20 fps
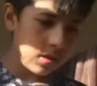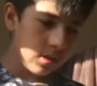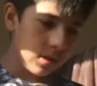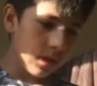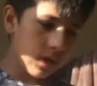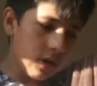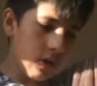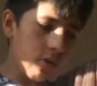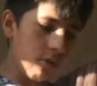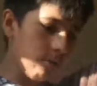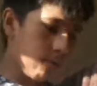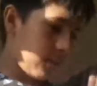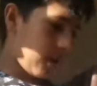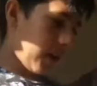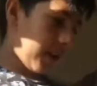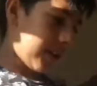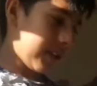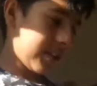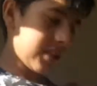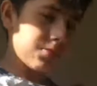you know,
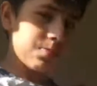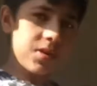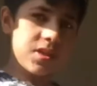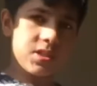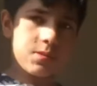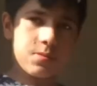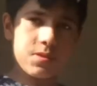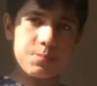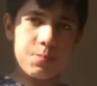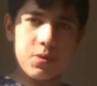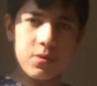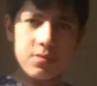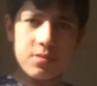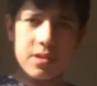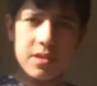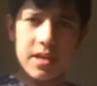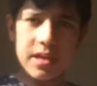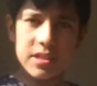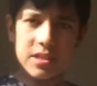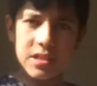and this place was built in
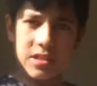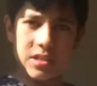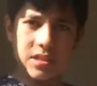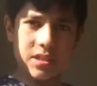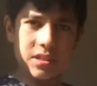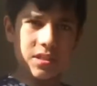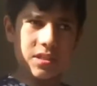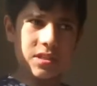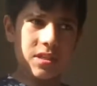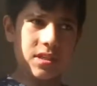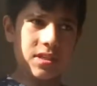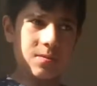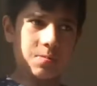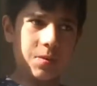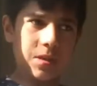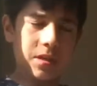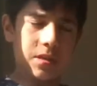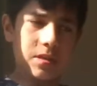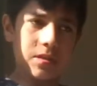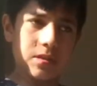the 1960s
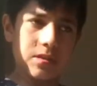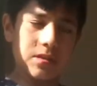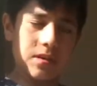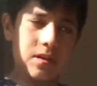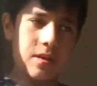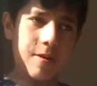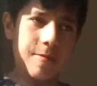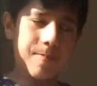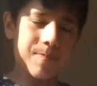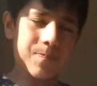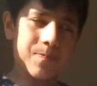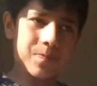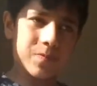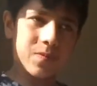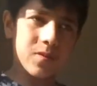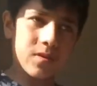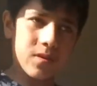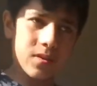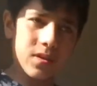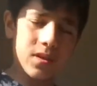because, um,
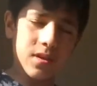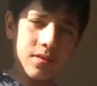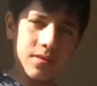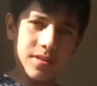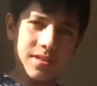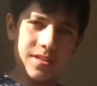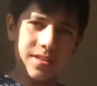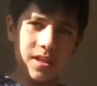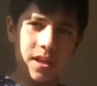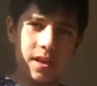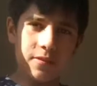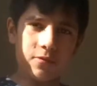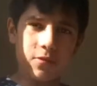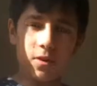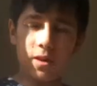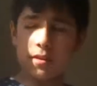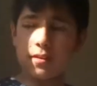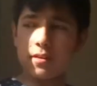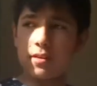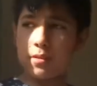you know, this, I feel
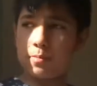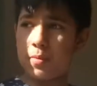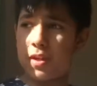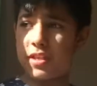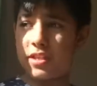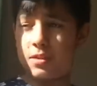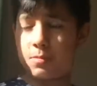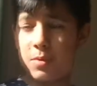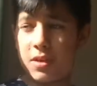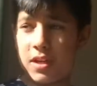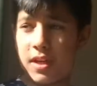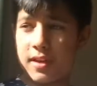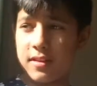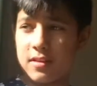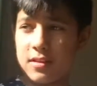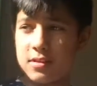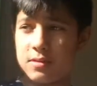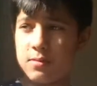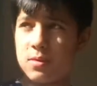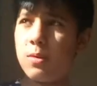like this place has been like
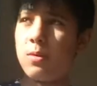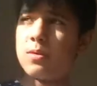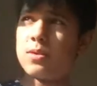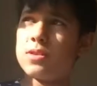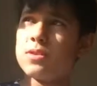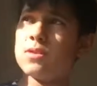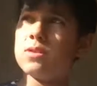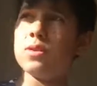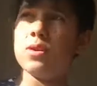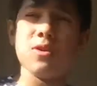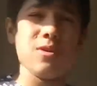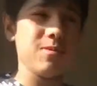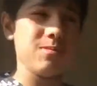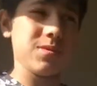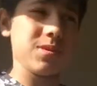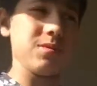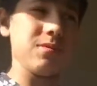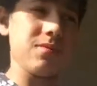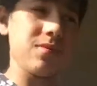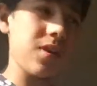this long term
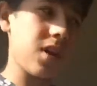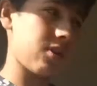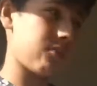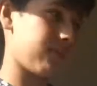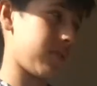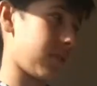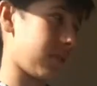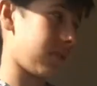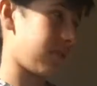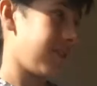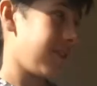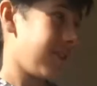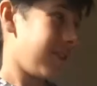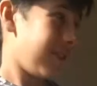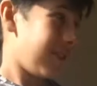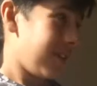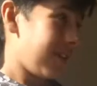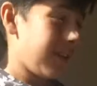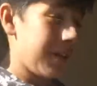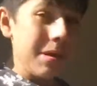surviving
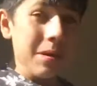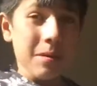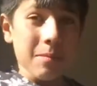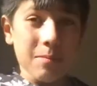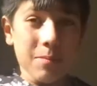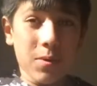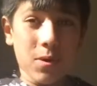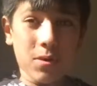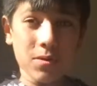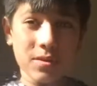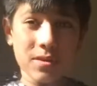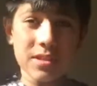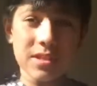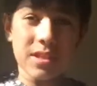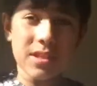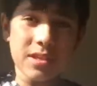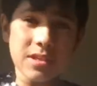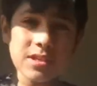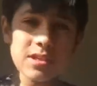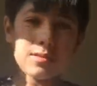
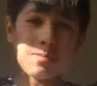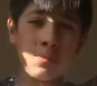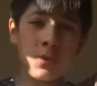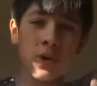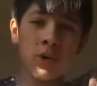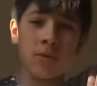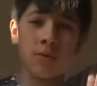Pontins,